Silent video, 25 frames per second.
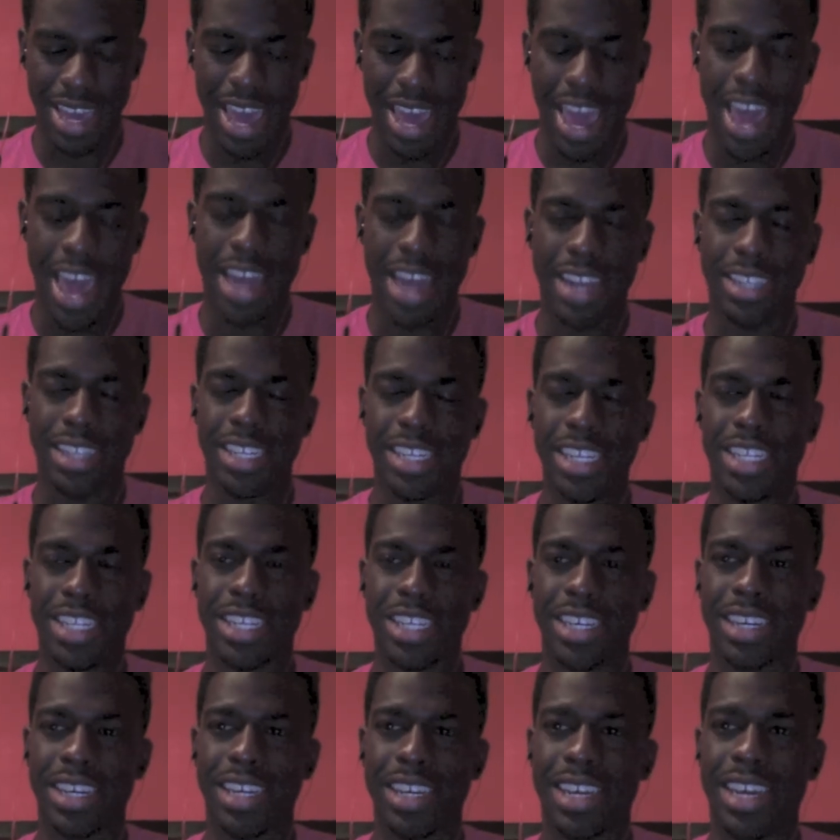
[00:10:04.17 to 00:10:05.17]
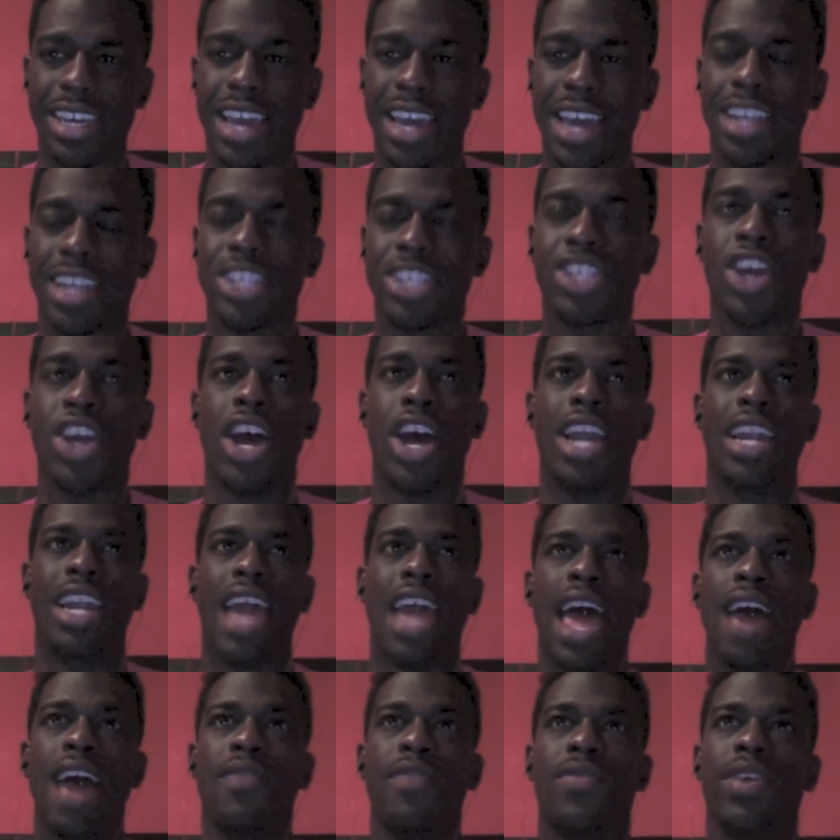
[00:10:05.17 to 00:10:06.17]
And the teacher kind of started
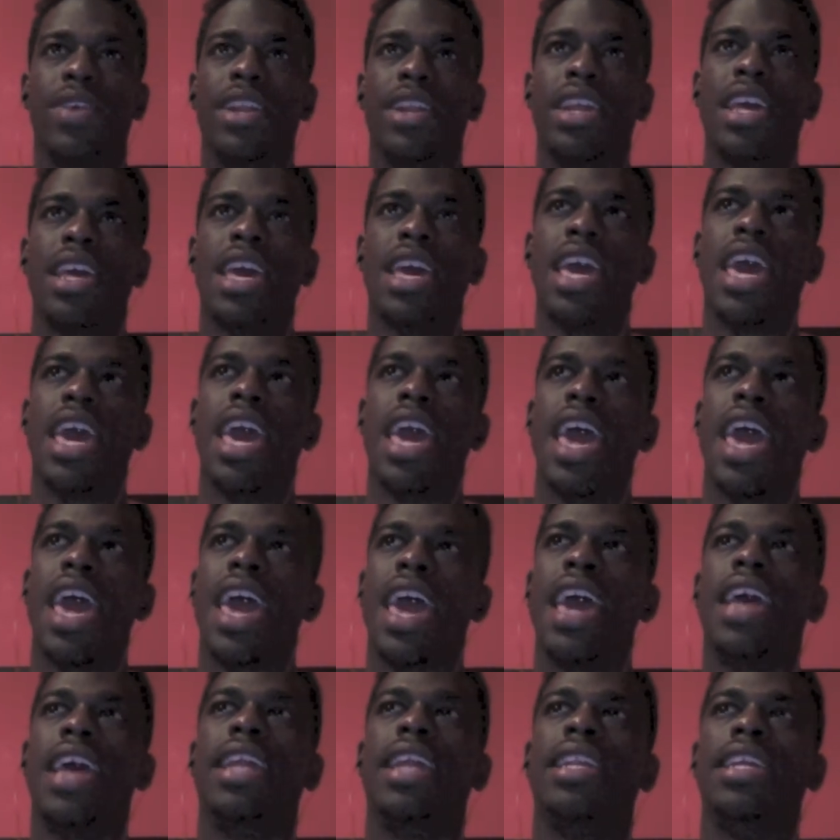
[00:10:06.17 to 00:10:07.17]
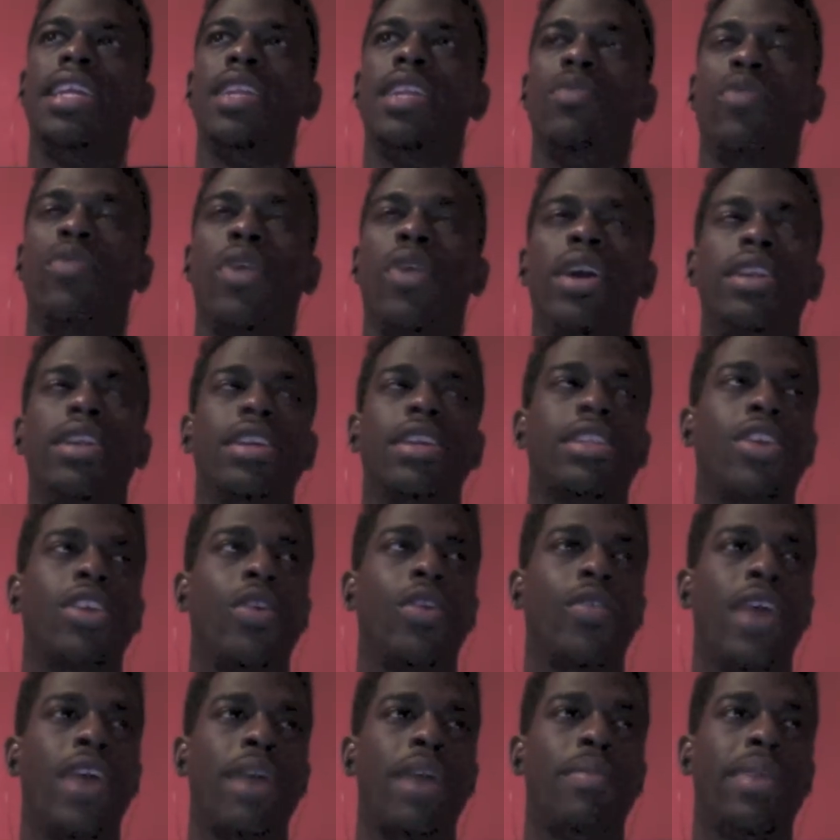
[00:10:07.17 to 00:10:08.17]
laughing, and then the boy looked
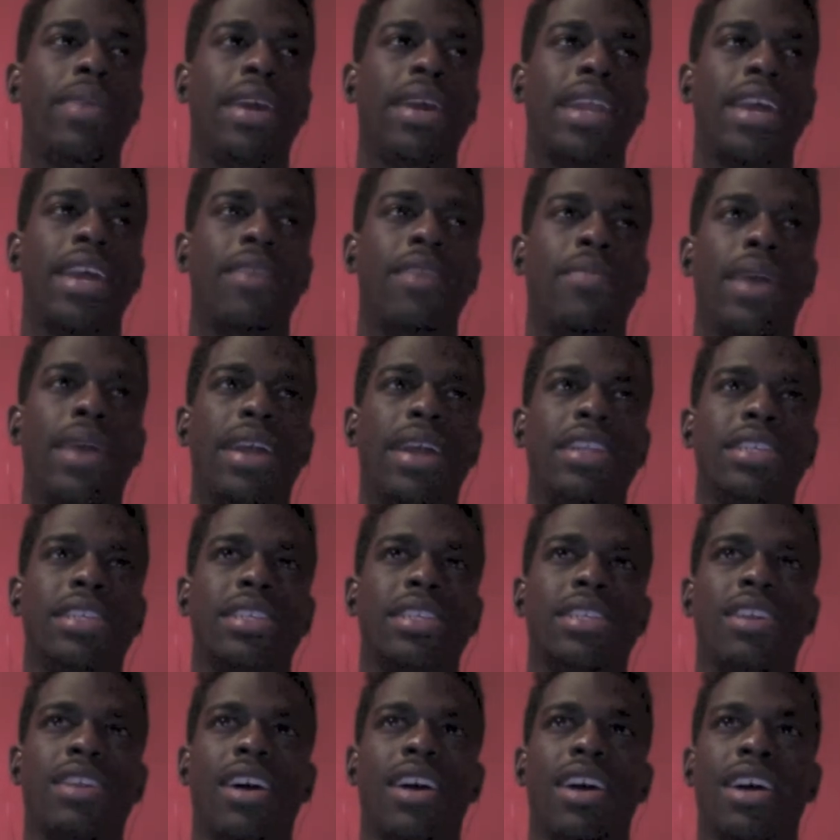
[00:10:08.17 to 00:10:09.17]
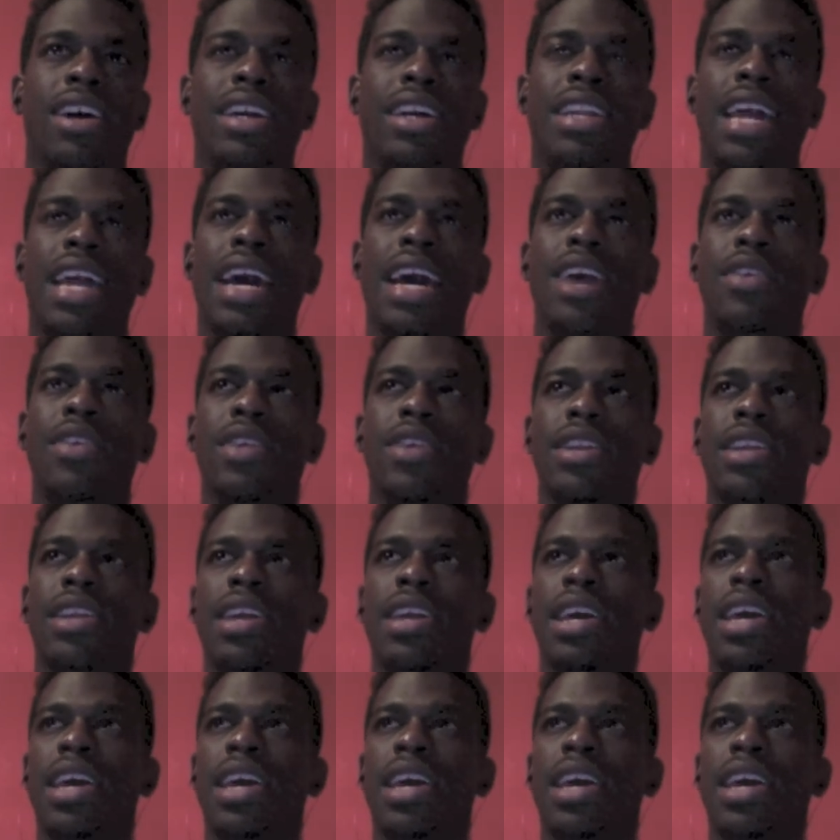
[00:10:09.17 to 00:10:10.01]
over at me, and everybody just started clowning.